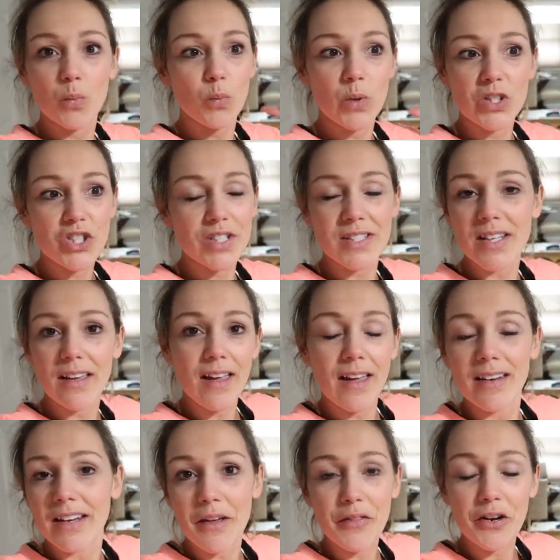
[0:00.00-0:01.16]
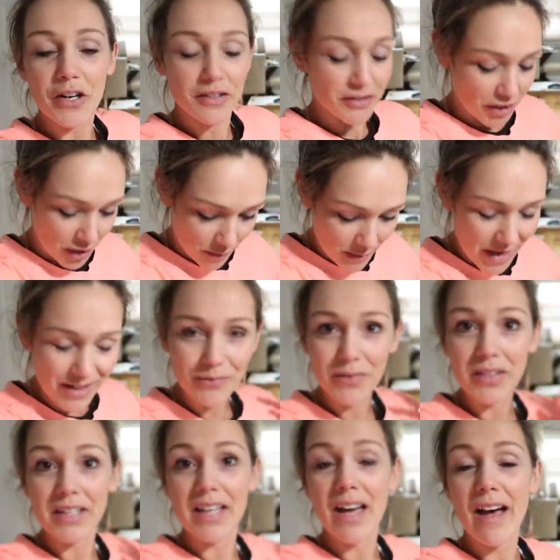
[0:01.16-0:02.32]
which is like any other, you know, I didn't
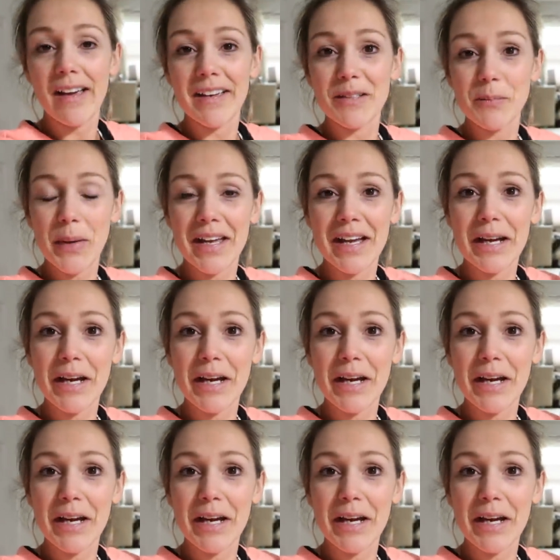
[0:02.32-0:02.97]
really get high-end paint.